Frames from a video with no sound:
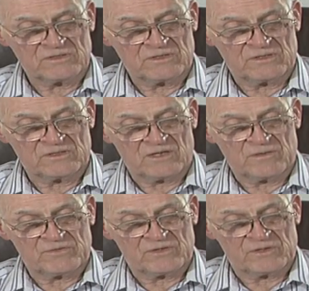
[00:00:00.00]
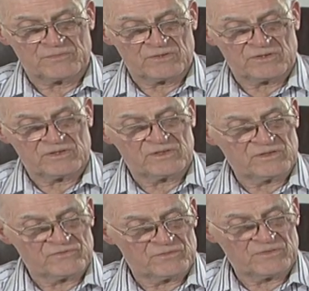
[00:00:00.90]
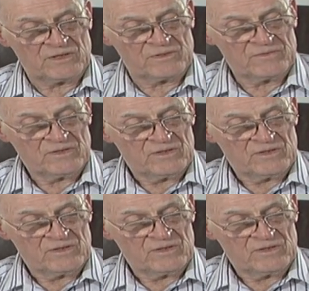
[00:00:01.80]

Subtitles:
the dominant ability of the man.